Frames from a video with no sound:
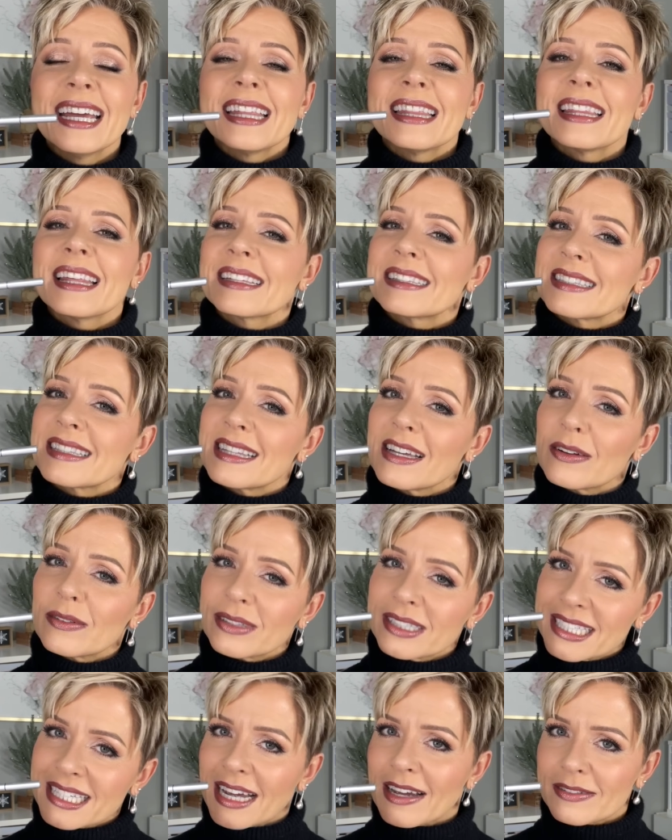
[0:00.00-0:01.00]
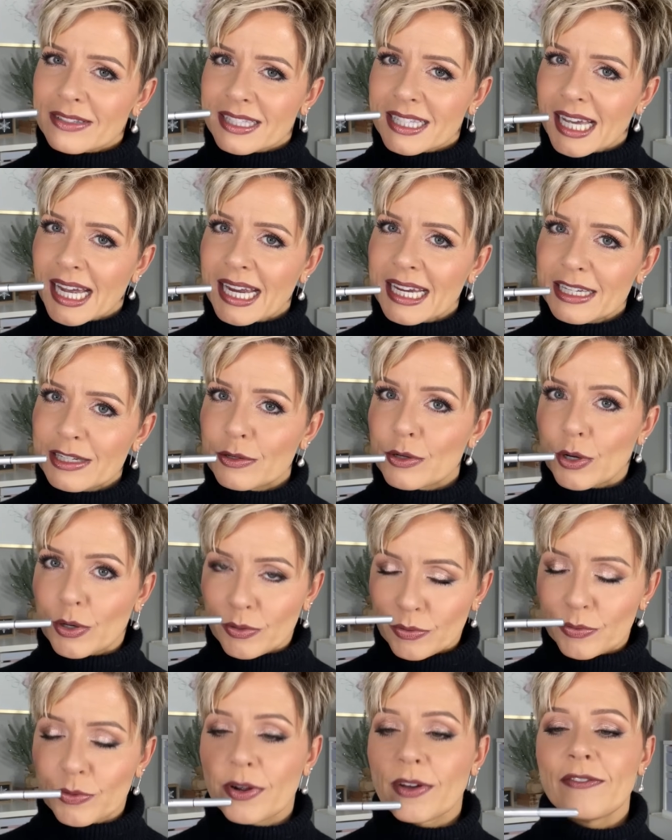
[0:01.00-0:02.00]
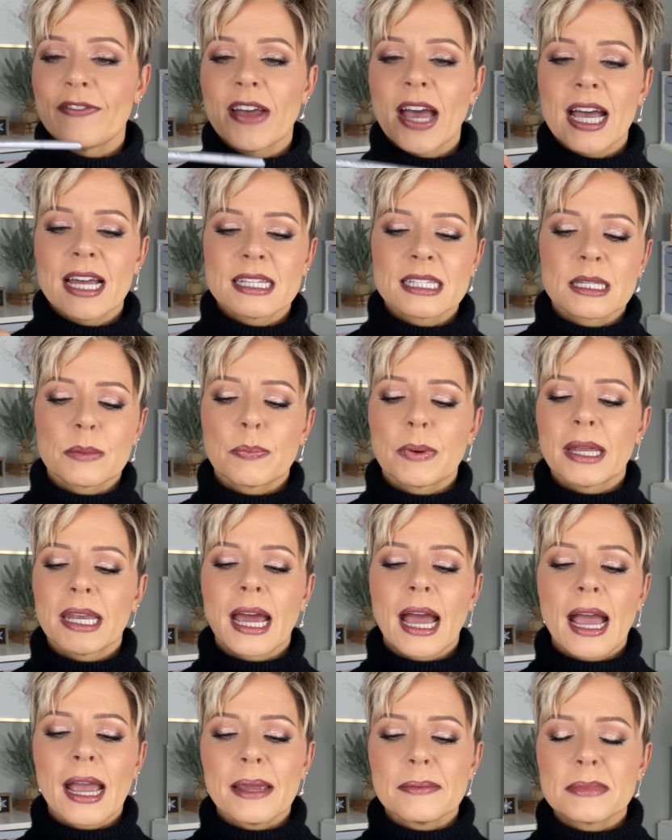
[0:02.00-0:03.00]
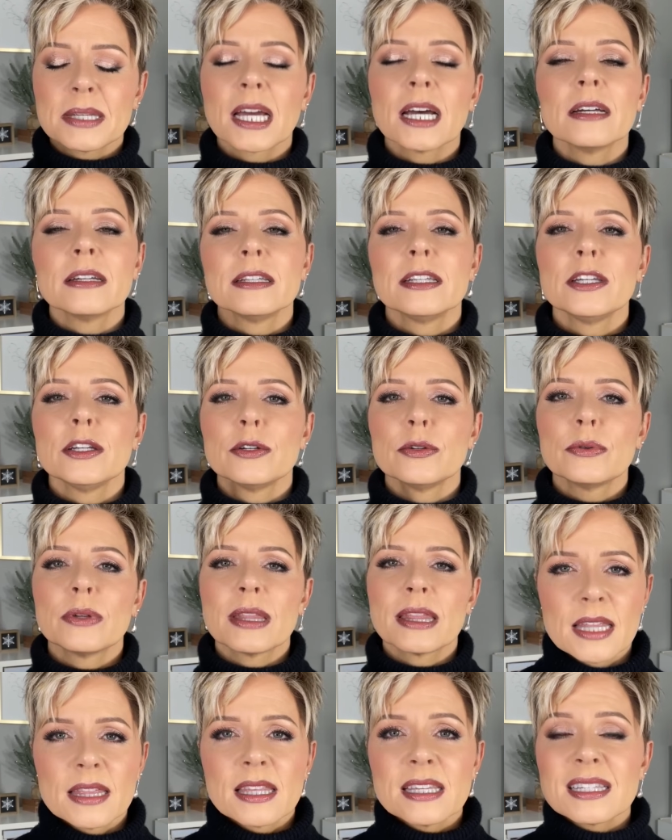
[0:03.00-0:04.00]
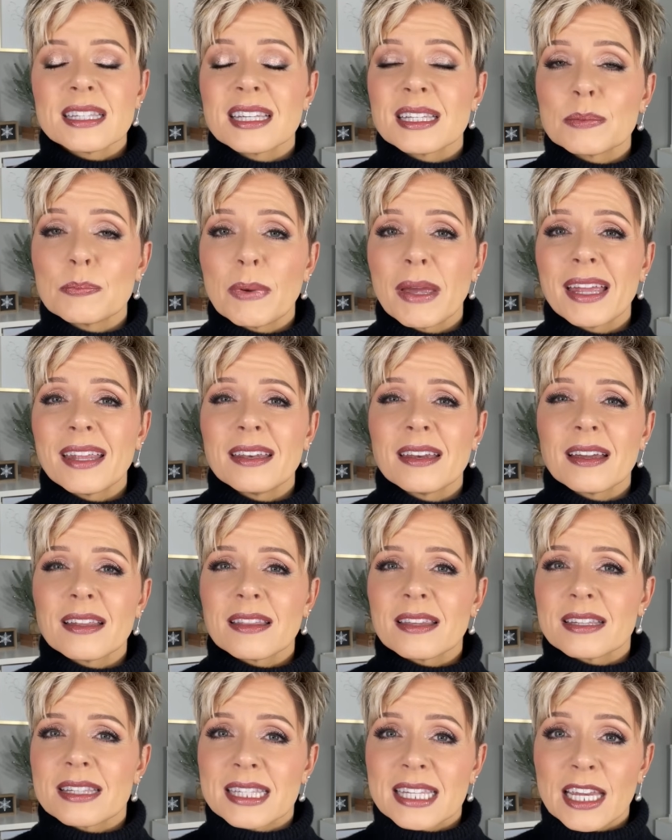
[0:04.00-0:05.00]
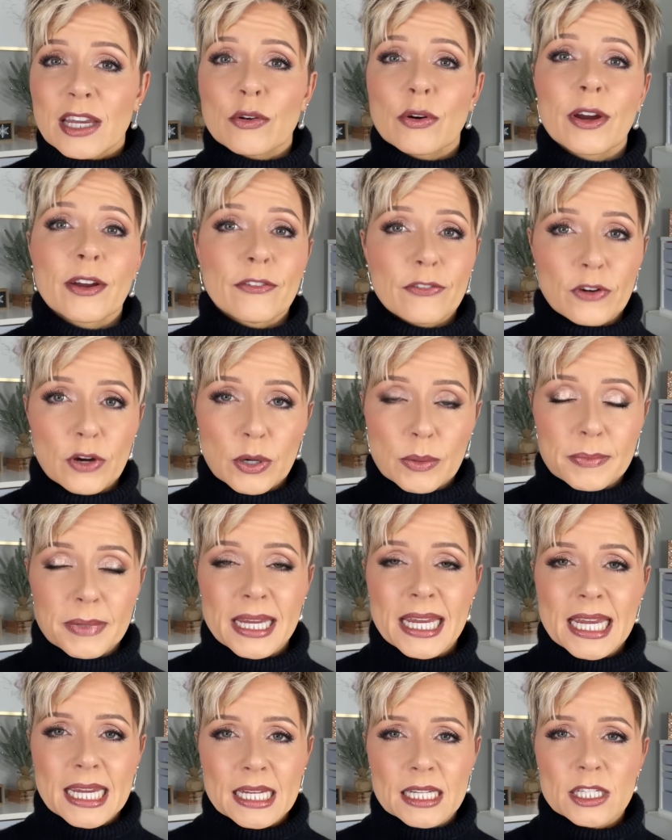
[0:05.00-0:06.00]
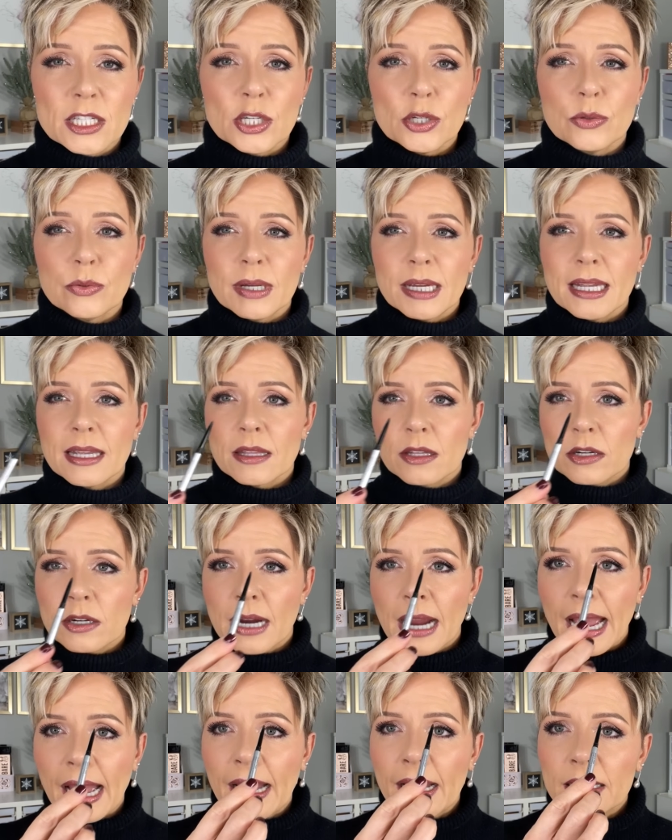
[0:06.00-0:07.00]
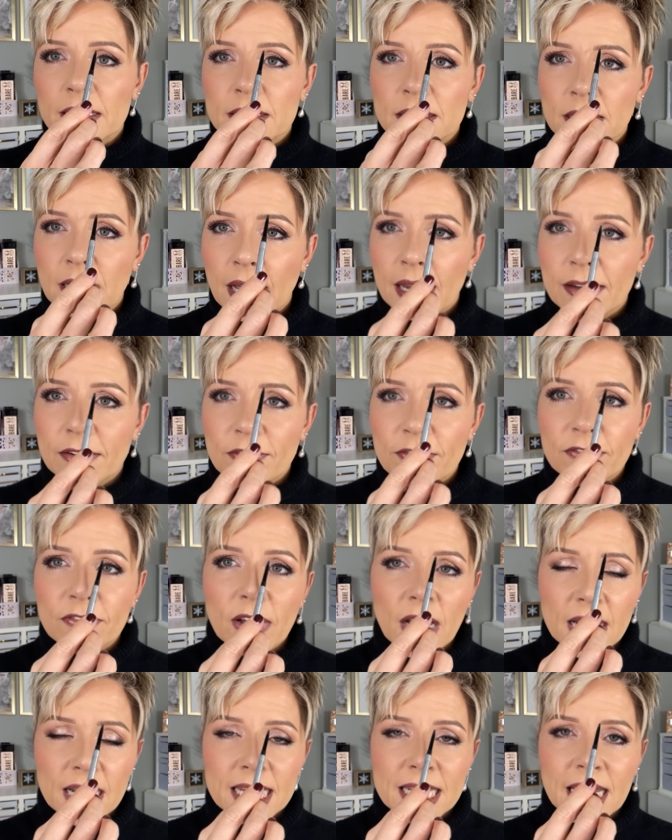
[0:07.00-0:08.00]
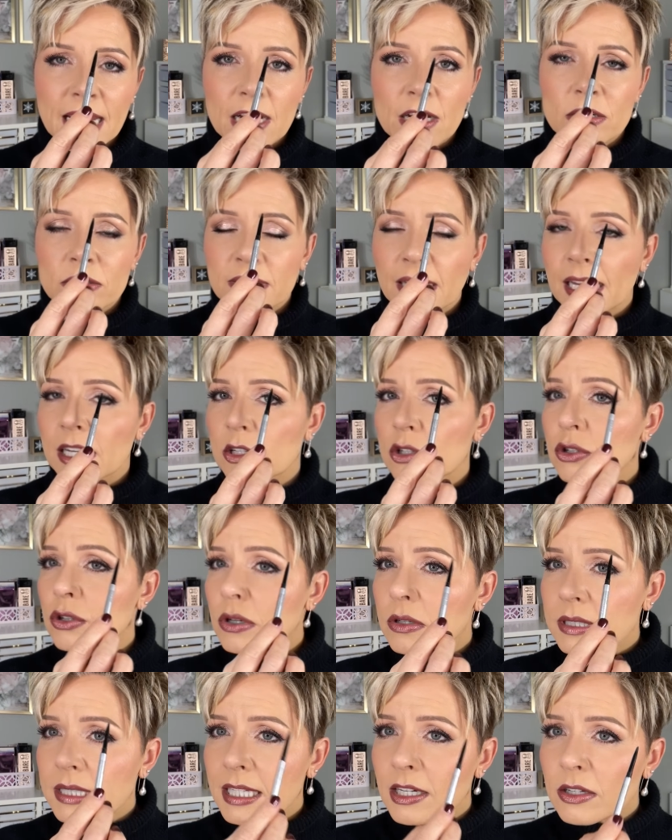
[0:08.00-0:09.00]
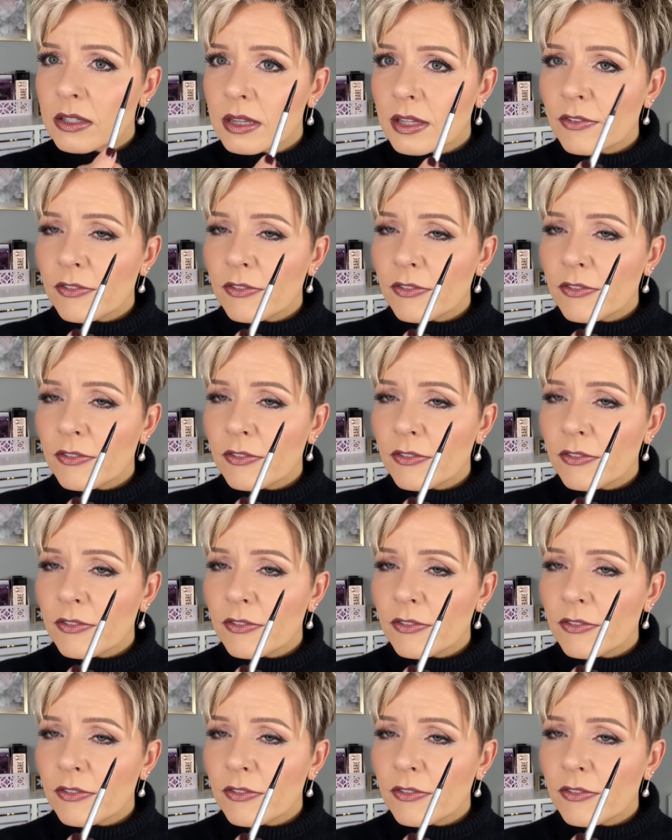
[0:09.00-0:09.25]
That's the only downside. You go through it fast, but I'm telling you, this has been the secret for me to either add kind of fine hair-like strokes here at the